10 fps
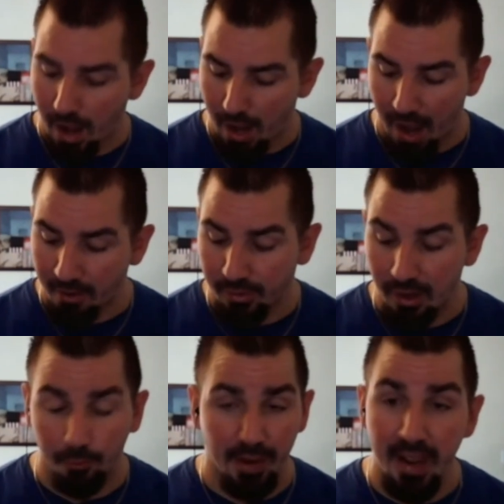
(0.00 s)
I don't care
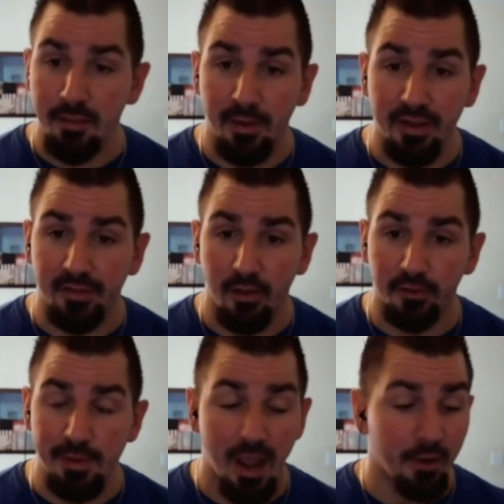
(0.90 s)
what anybody tells
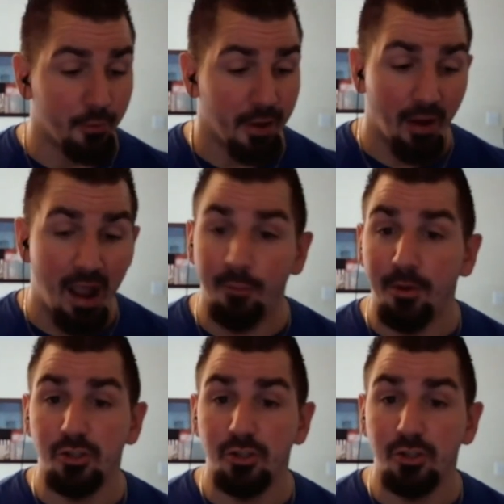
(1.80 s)
me. I don't care how much